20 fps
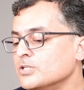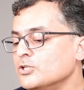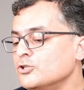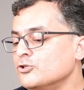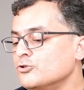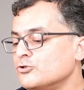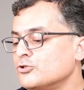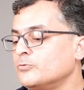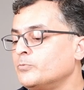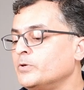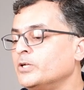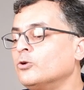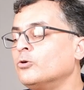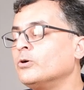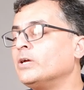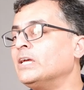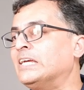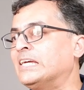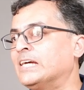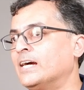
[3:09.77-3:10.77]
thing you should be
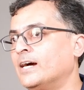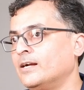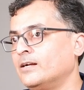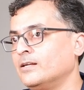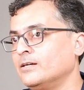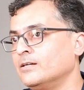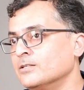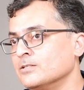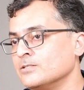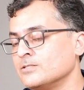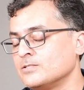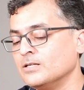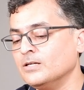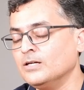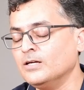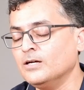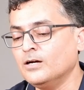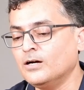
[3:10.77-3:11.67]
looking at is